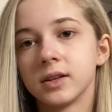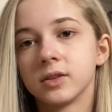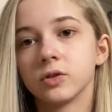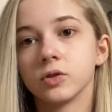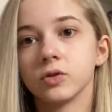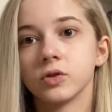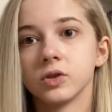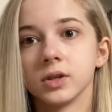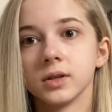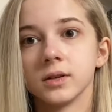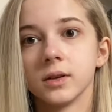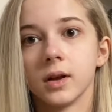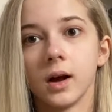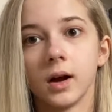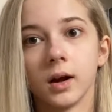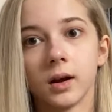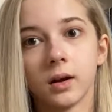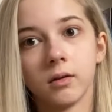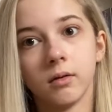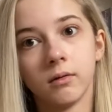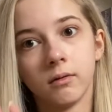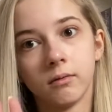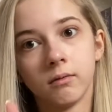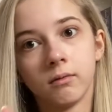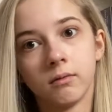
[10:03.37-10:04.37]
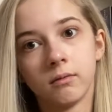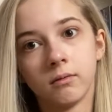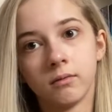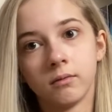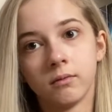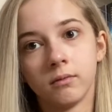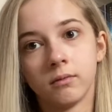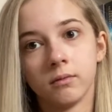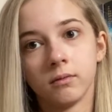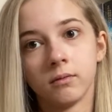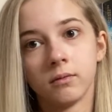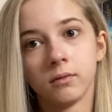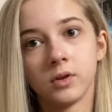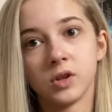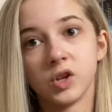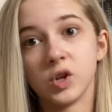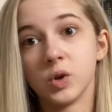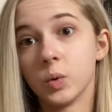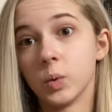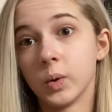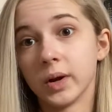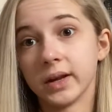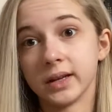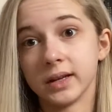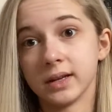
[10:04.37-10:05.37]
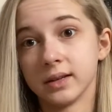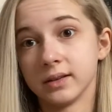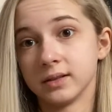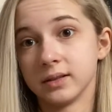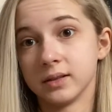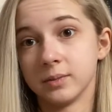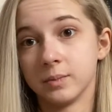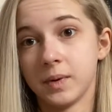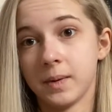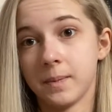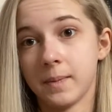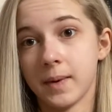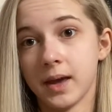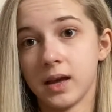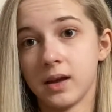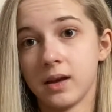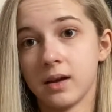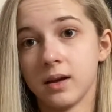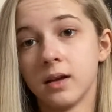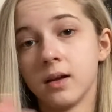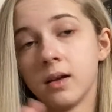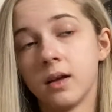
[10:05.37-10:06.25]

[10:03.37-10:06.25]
So she's like, you ain't kissing me, mate.